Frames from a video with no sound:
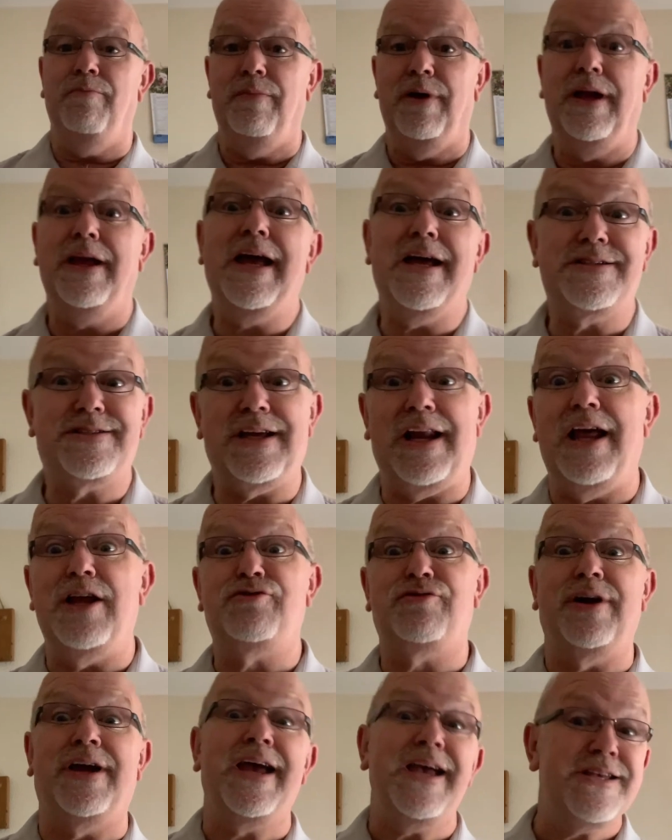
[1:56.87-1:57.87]
Yes,
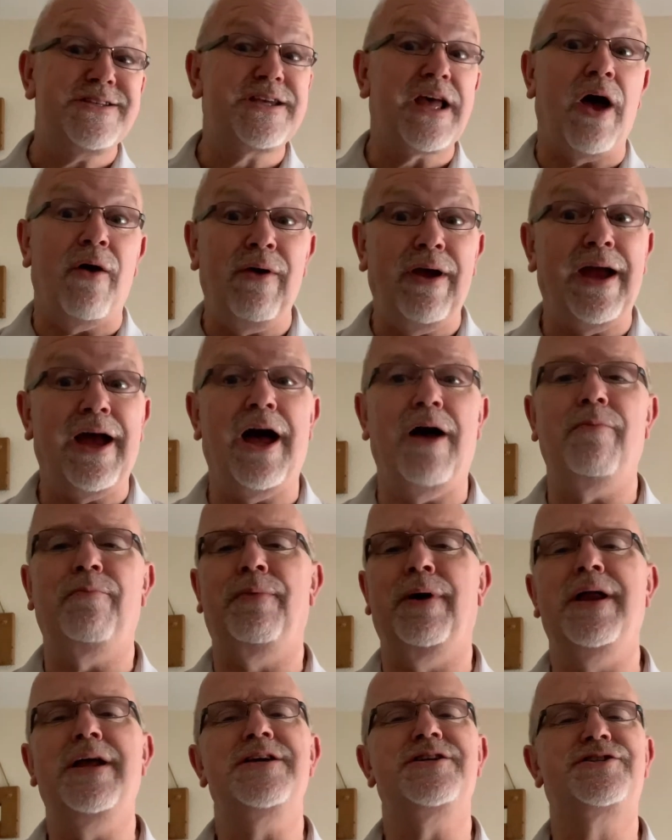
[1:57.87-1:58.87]
electric is going up,
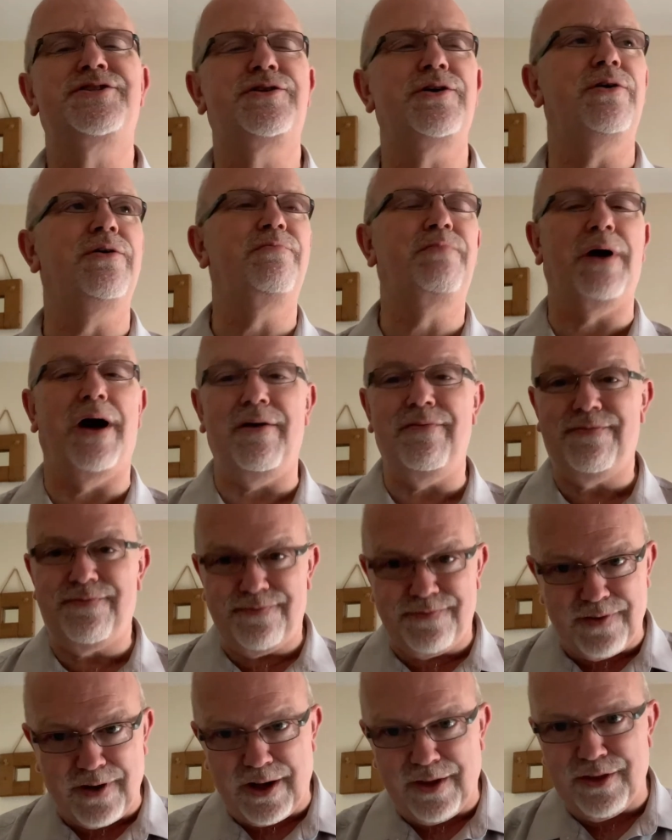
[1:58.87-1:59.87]
but it's still by
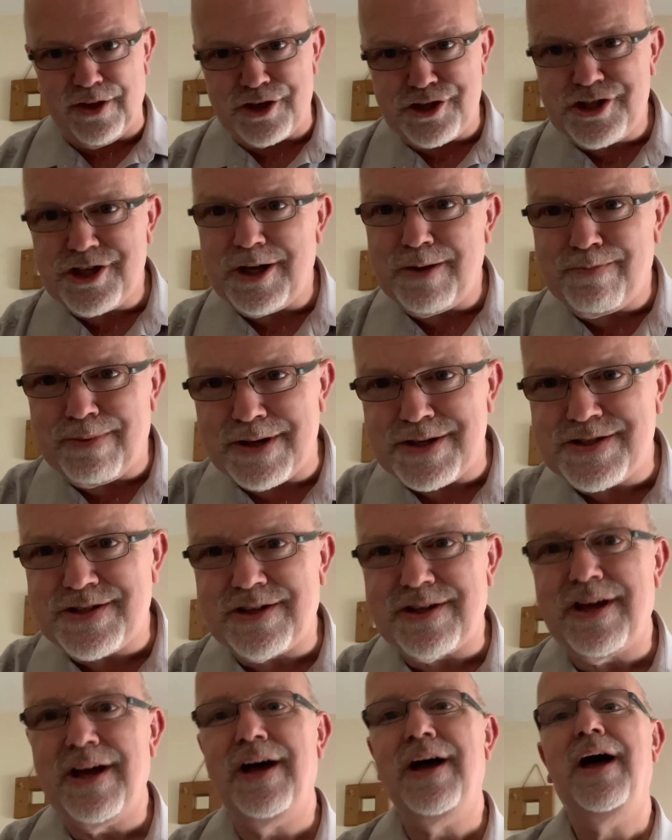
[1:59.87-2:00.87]
far the cheapest
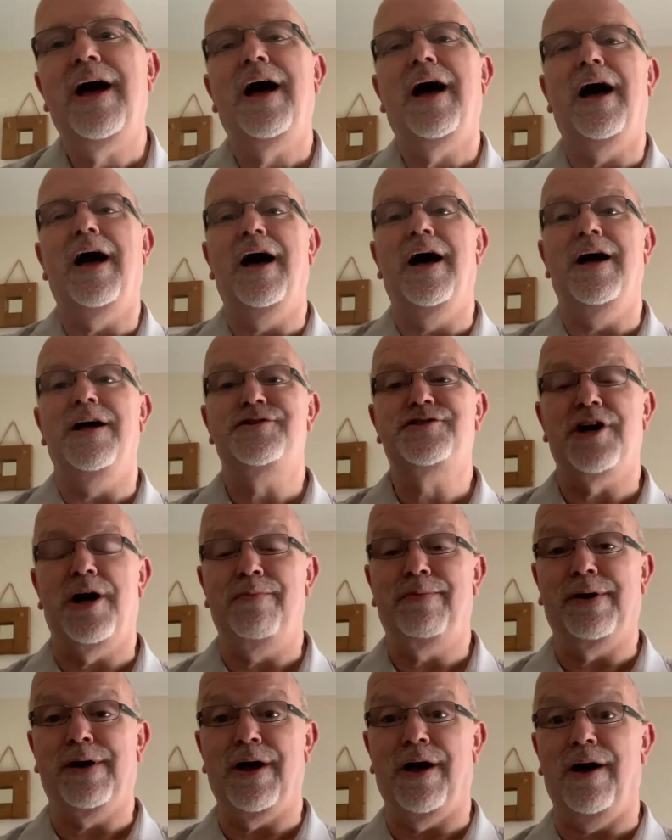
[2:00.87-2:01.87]

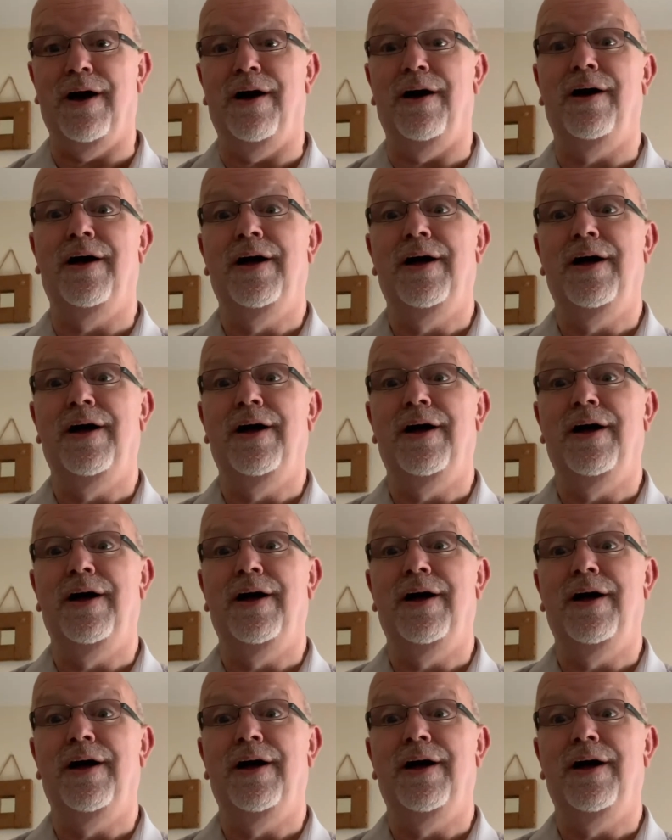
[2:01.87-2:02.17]
type of car